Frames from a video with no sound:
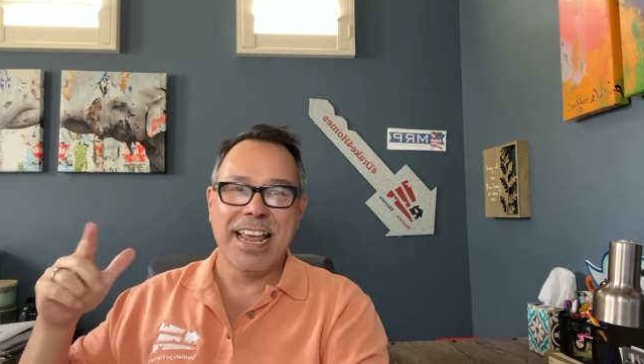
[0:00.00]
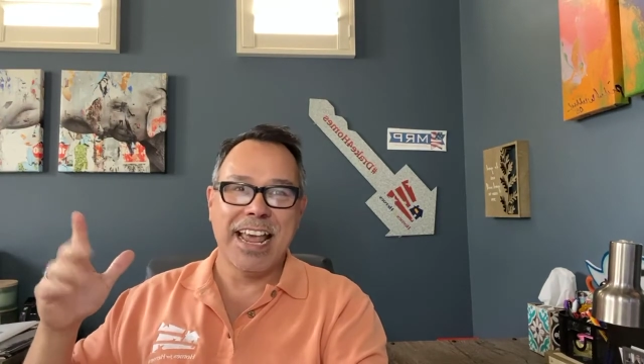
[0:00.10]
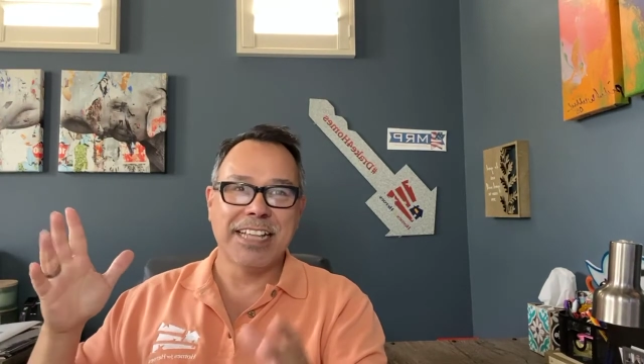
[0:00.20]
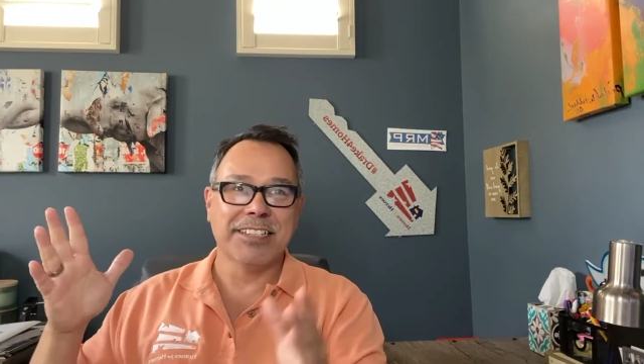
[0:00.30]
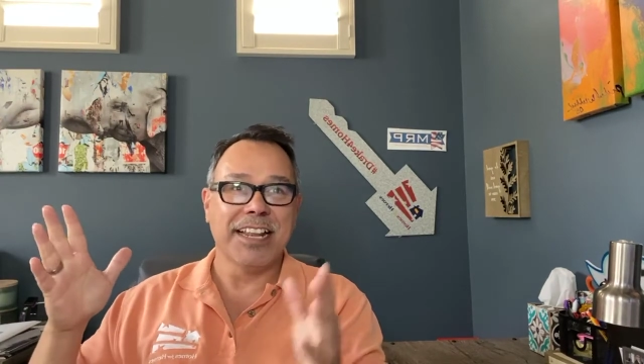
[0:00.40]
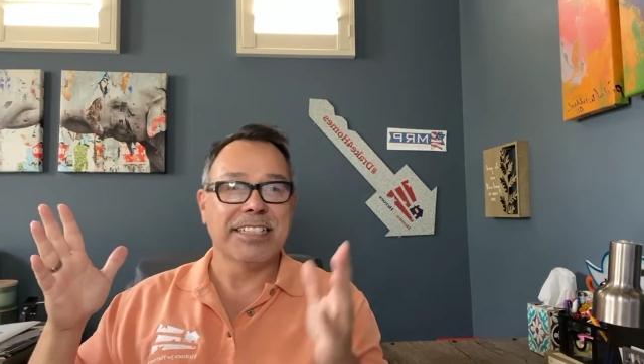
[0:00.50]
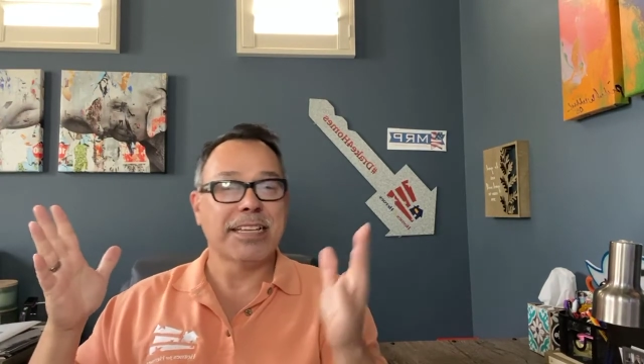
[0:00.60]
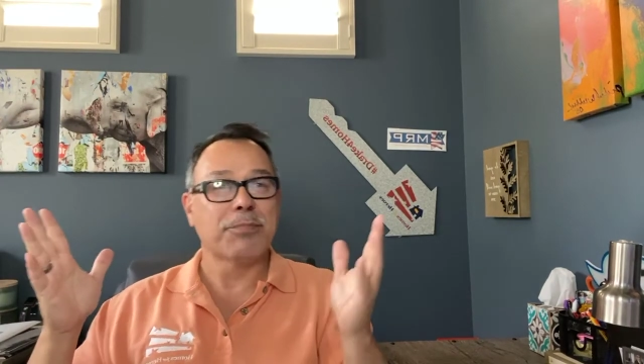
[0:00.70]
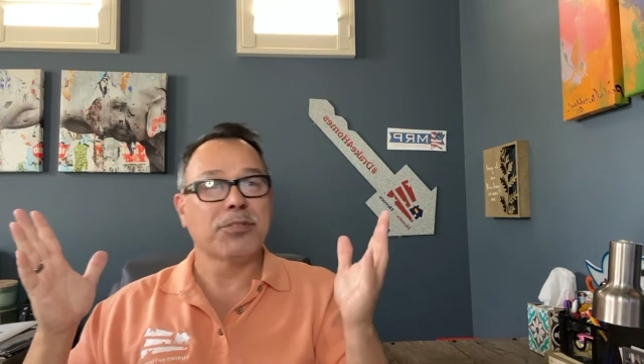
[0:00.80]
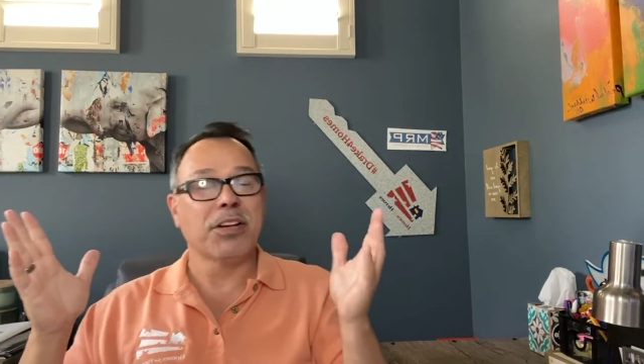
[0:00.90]
And today is
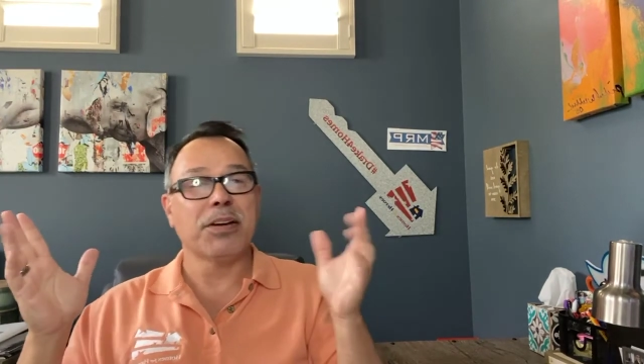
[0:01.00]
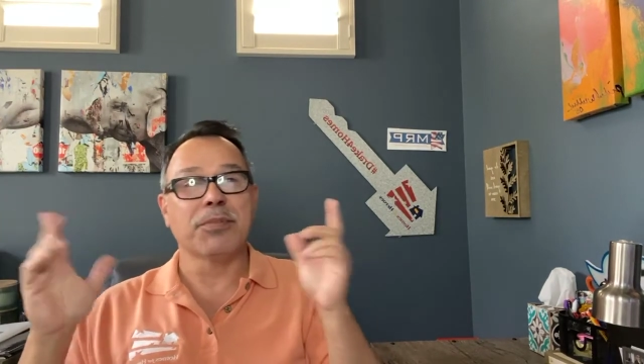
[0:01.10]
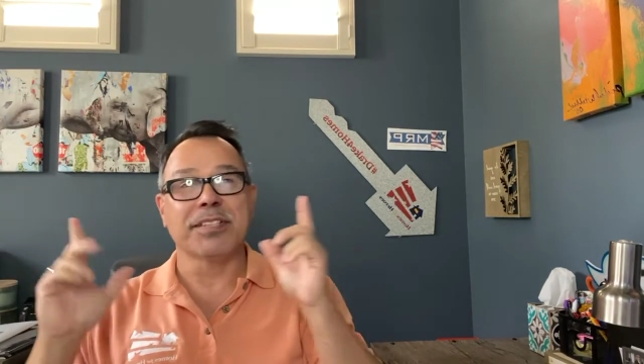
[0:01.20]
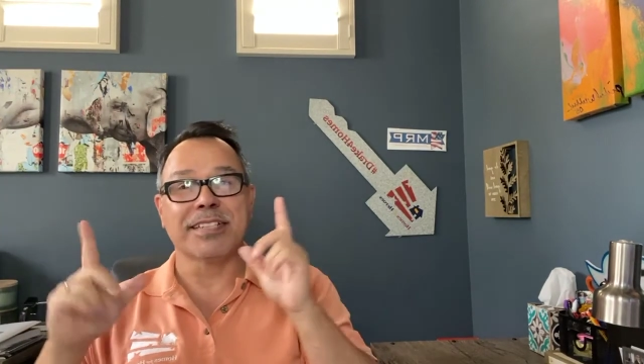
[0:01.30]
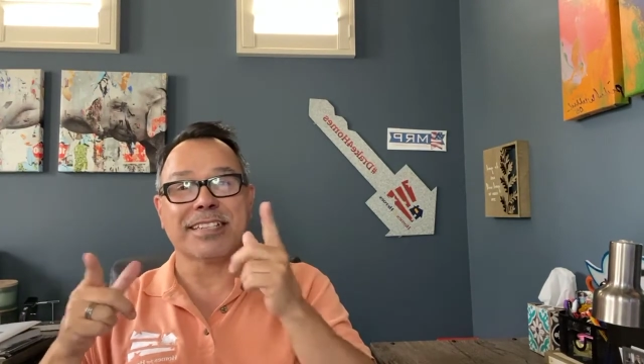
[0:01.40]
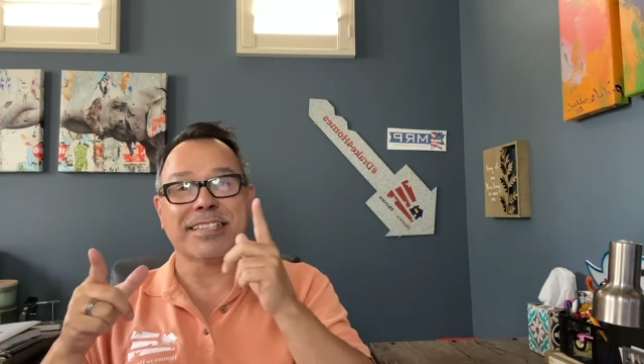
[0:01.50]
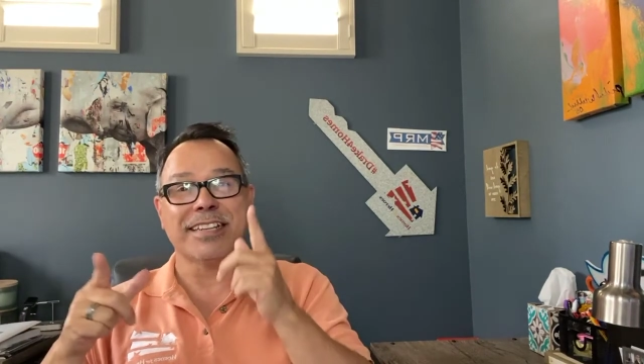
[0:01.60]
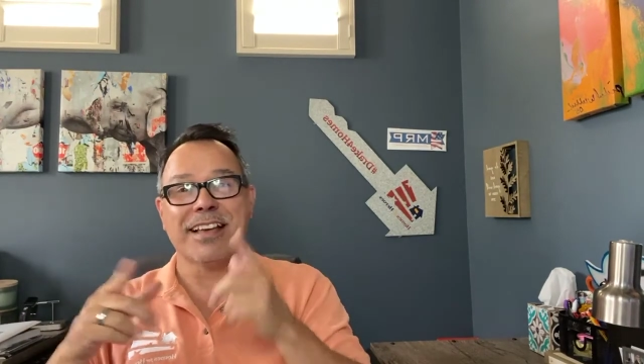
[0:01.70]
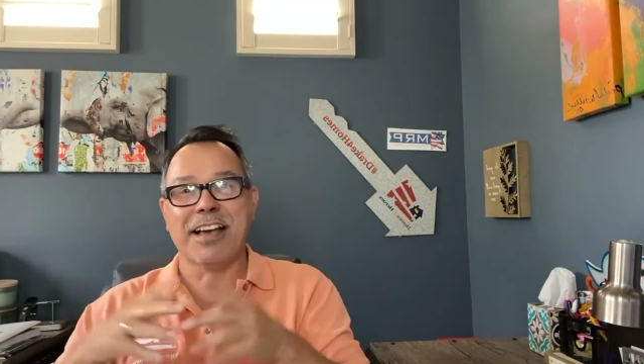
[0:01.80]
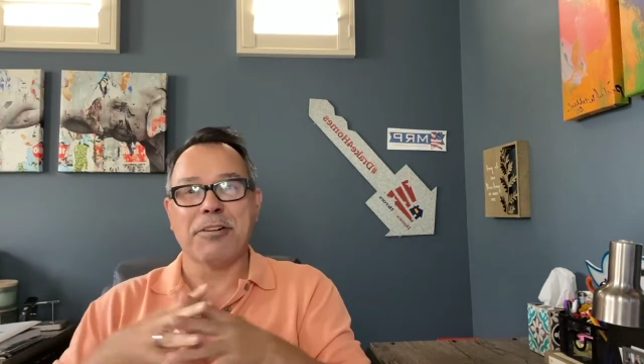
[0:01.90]
episode number
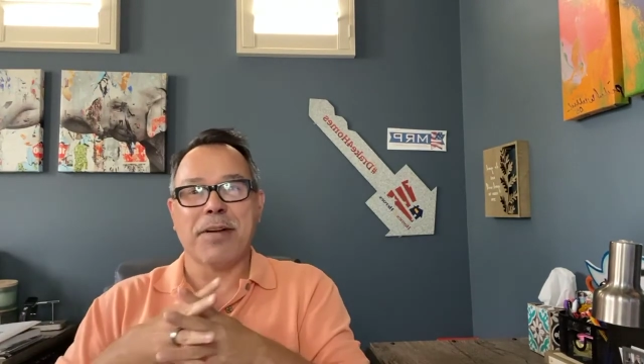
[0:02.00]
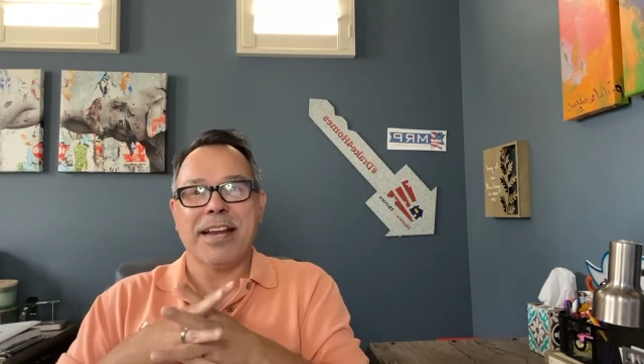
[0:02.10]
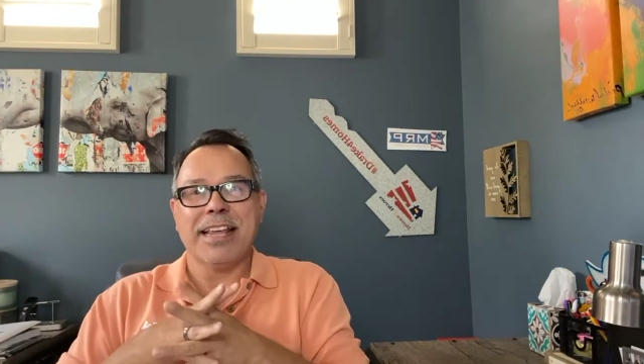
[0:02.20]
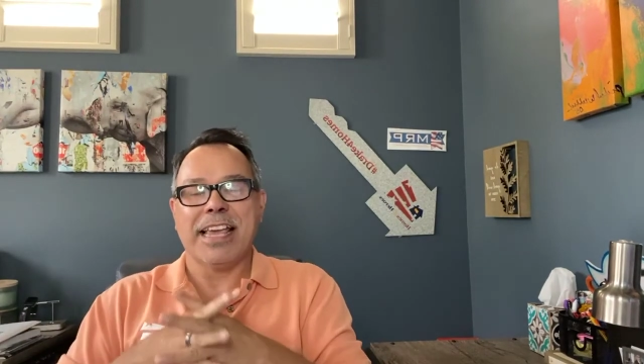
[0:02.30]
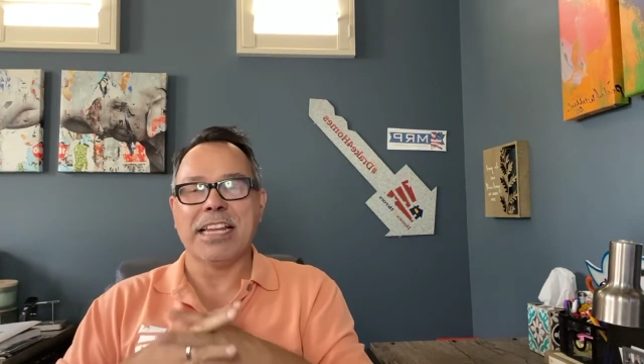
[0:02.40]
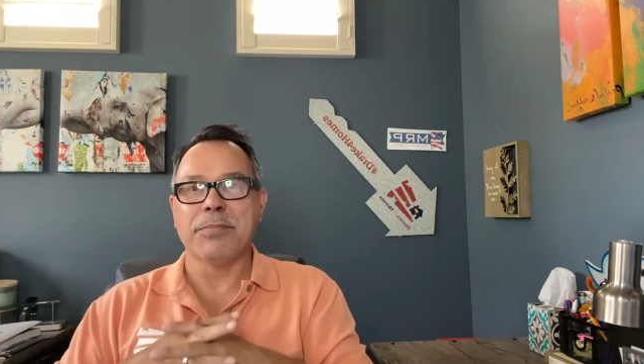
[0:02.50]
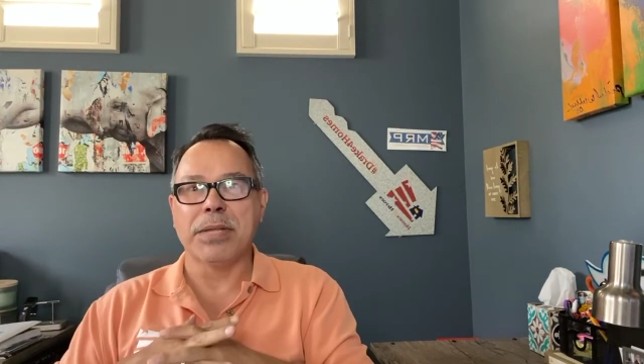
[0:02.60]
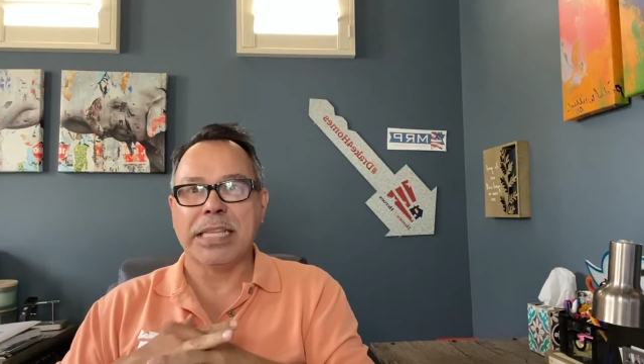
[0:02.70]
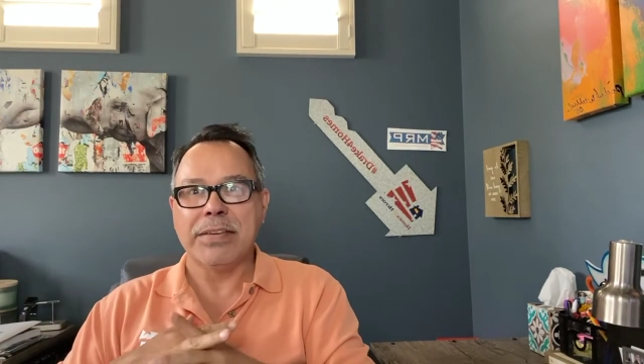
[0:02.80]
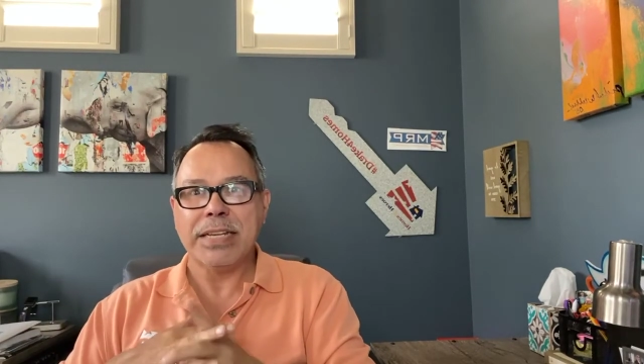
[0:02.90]
69 already. Can you
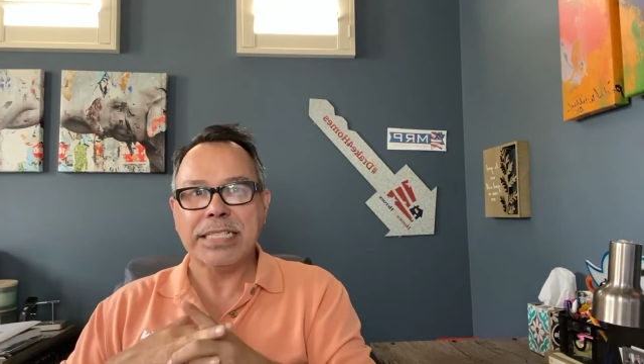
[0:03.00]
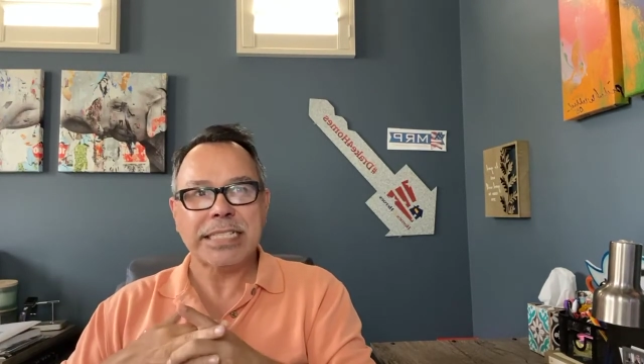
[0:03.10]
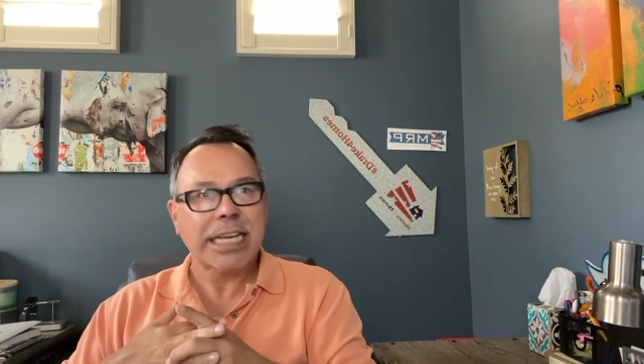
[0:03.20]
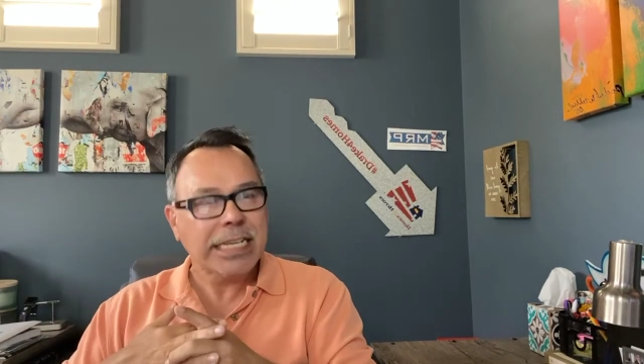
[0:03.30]
believe it?